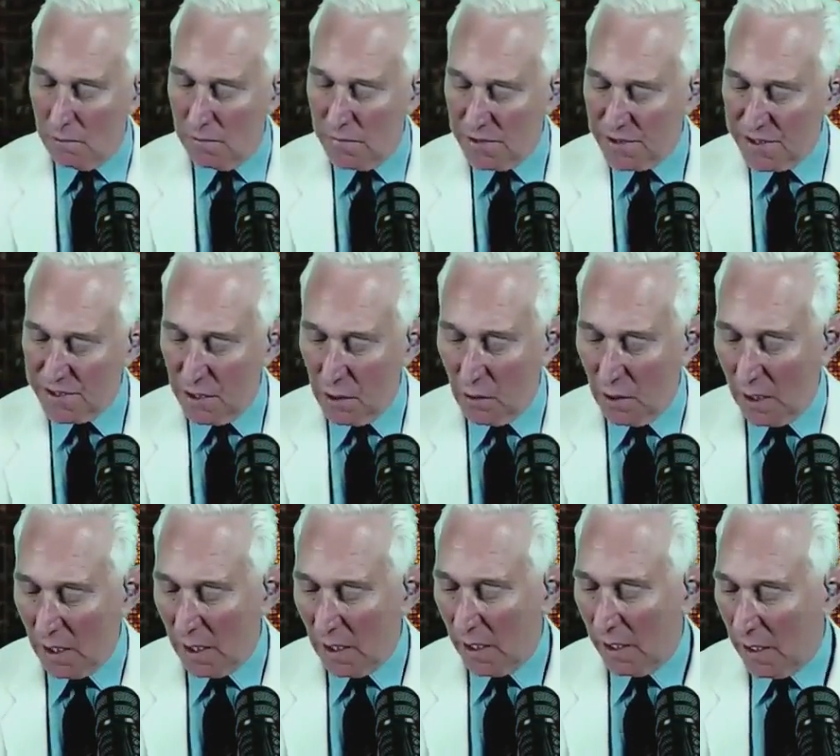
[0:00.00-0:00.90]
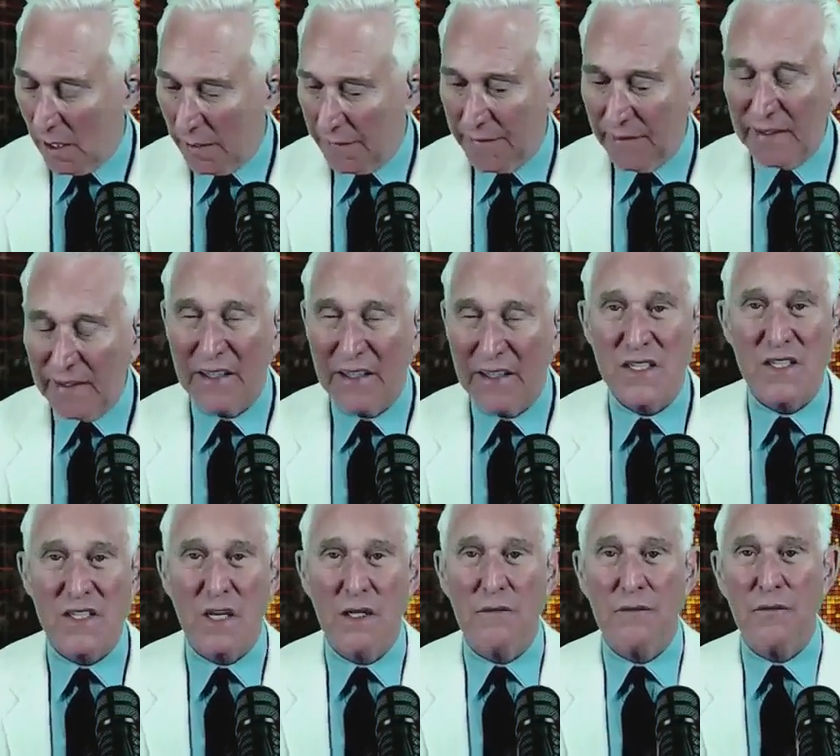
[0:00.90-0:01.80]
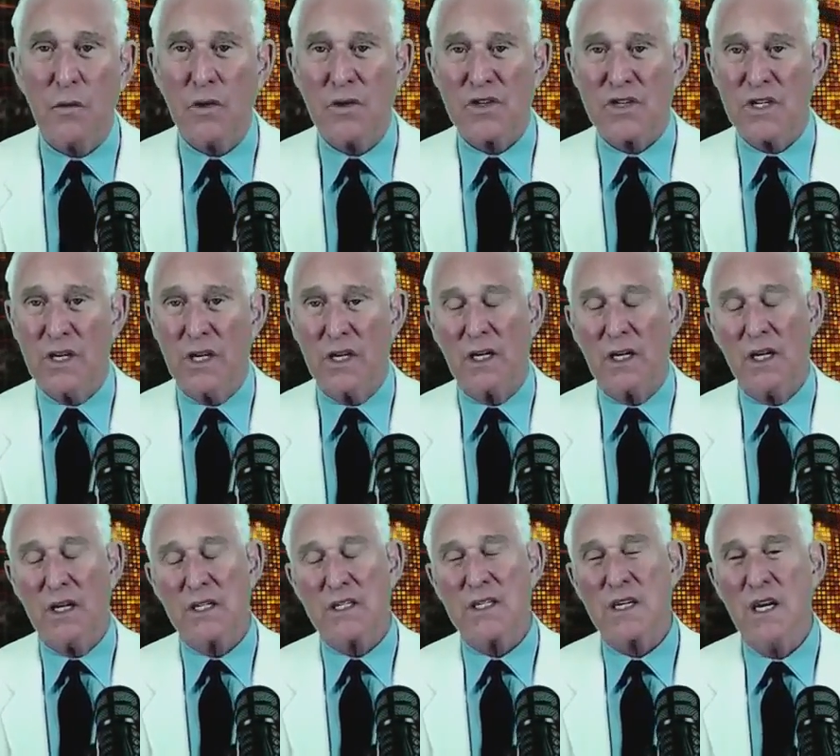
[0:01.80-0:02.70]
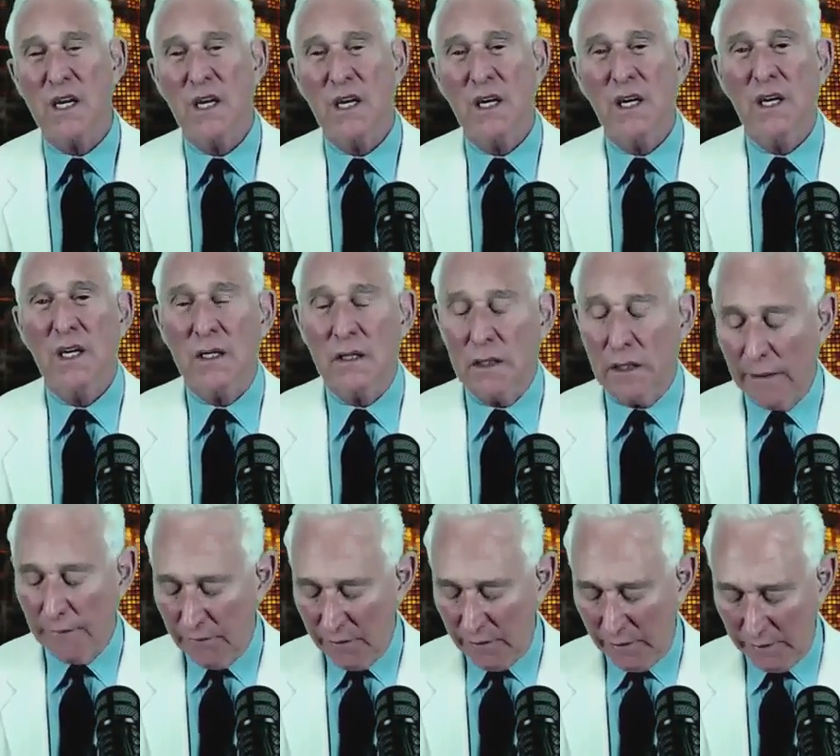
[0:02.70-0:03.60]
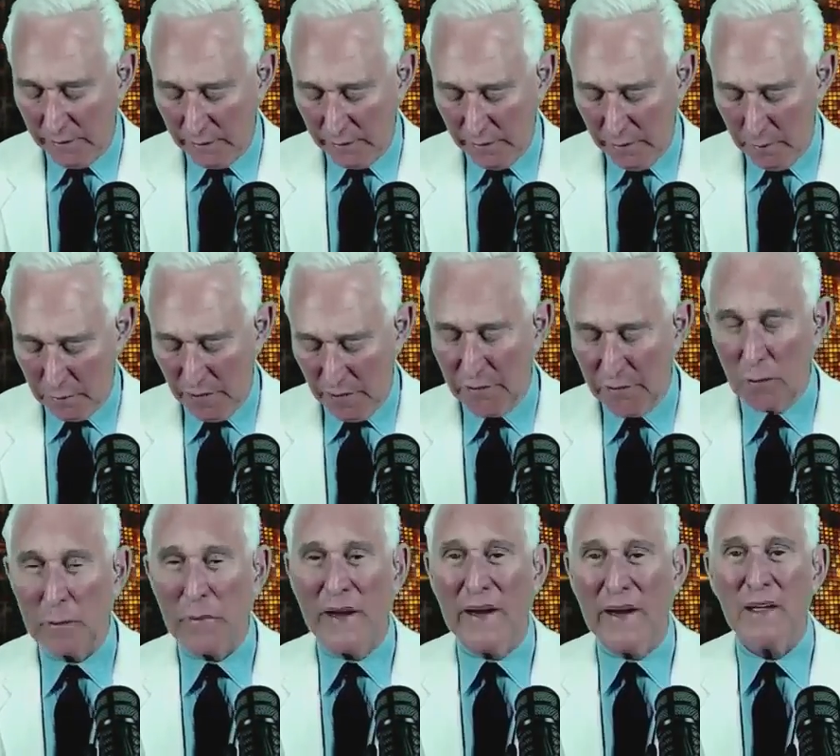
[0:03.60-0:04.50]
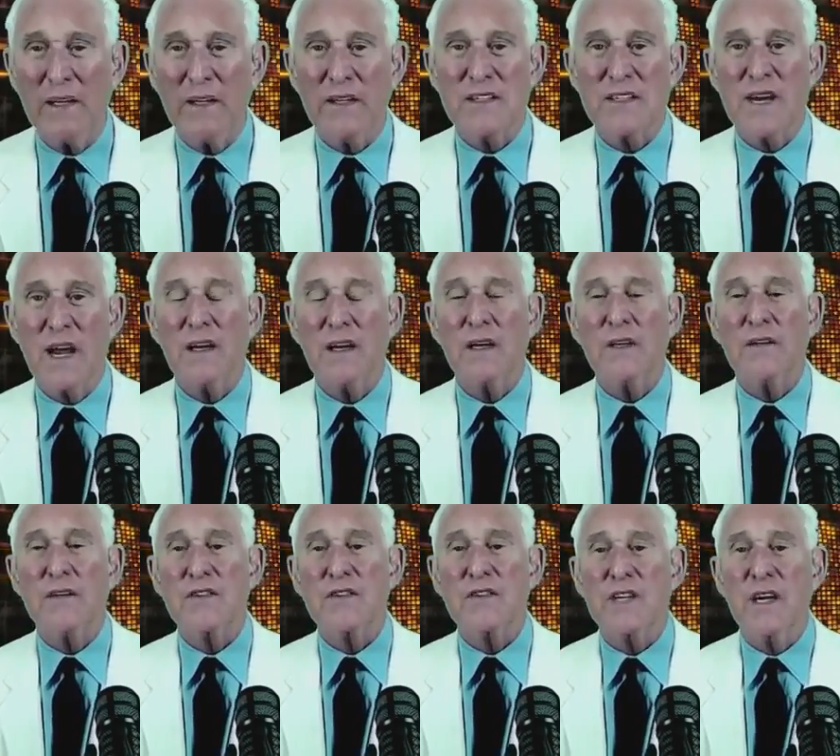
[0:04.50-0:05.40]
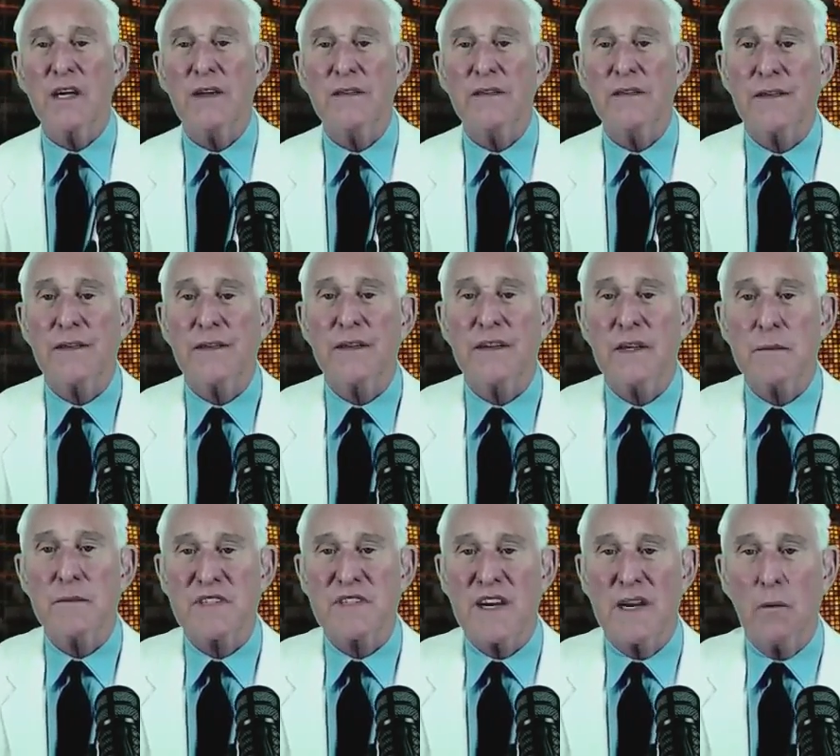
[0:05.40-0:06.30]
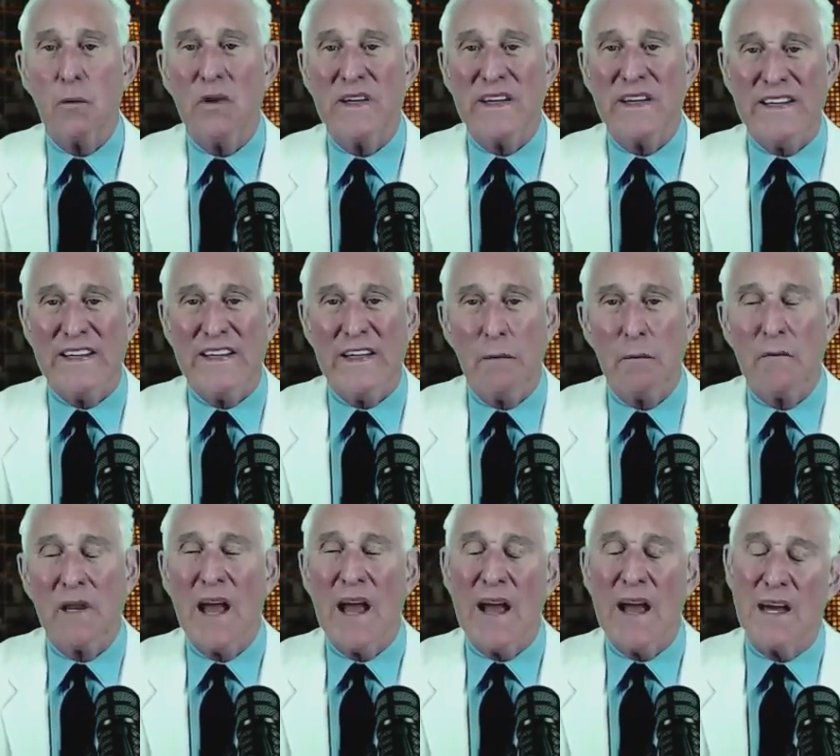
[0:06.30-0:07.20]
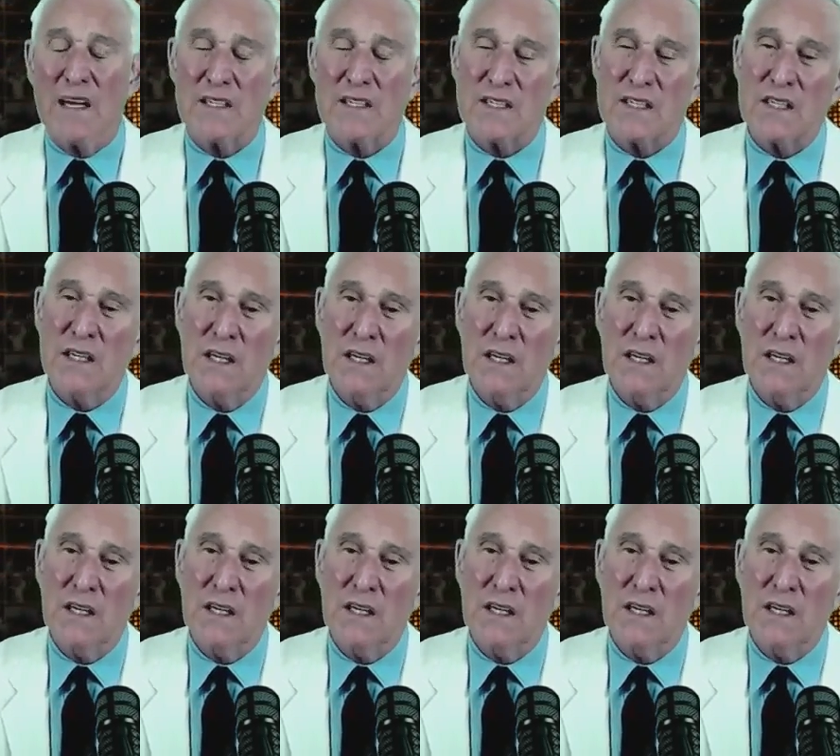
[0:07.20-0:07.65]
I think it is unfortunate because evidently, Brother Bannon does not understand that the deep state will eat him last.